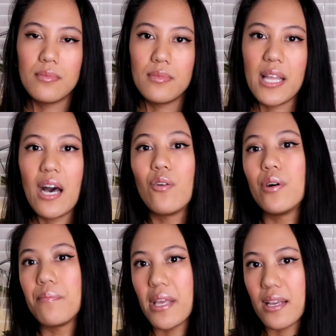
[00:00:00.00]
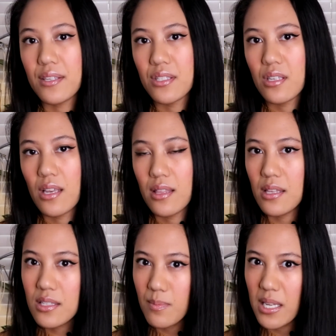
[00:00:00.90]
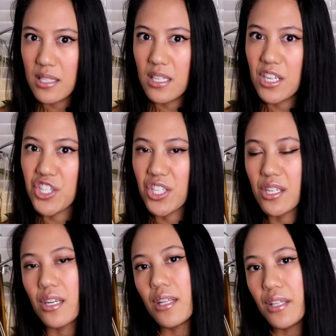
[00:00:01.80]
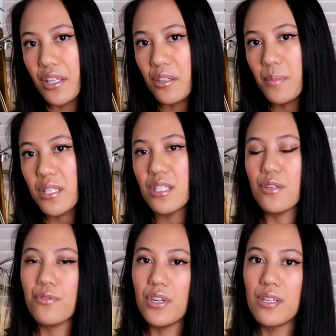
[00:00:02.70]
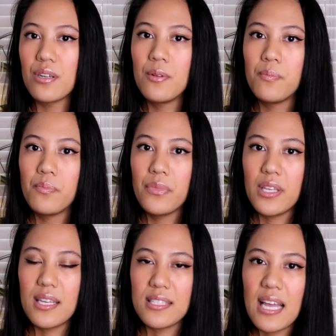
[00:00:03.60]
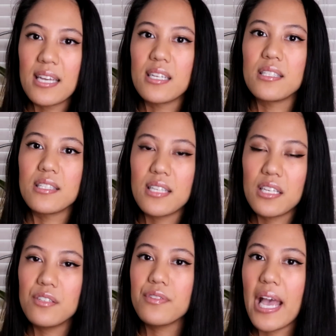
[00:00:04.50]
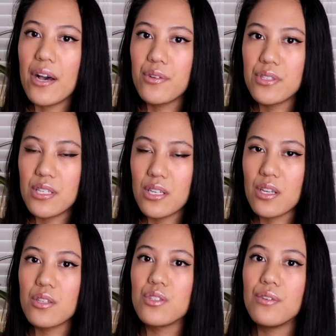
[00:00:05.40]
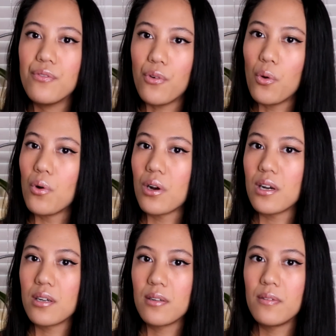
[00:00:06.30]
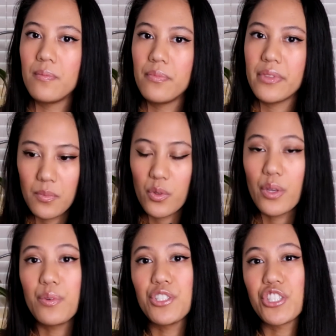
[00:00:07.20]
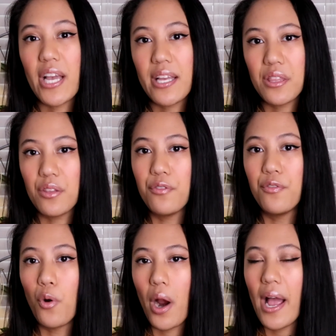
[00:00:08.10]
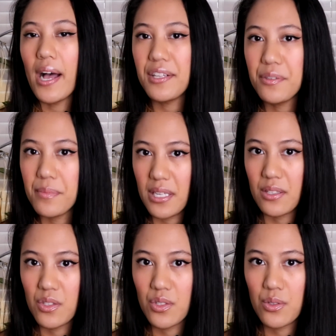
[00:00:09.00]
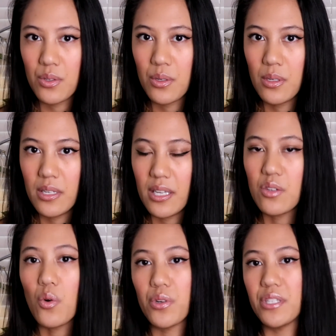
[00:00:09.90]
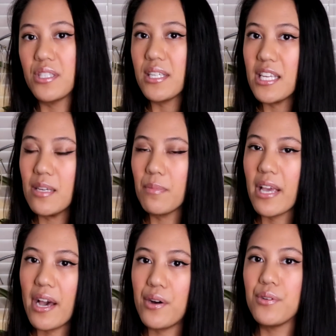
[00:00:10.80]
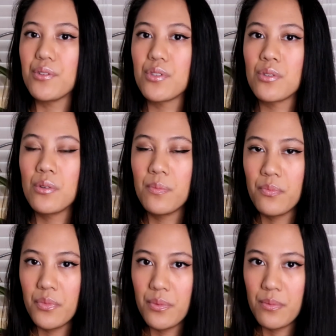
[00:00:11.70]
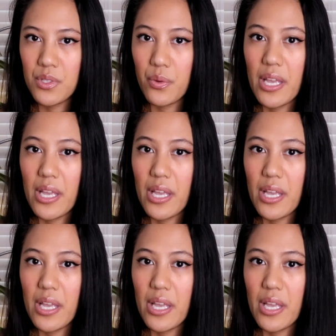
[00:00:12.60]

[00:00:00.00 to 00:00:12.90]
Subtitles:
Now, what makes this meditation a little bit different is that instead of counting to 4, we will chant the 4 elements in order to keep count. So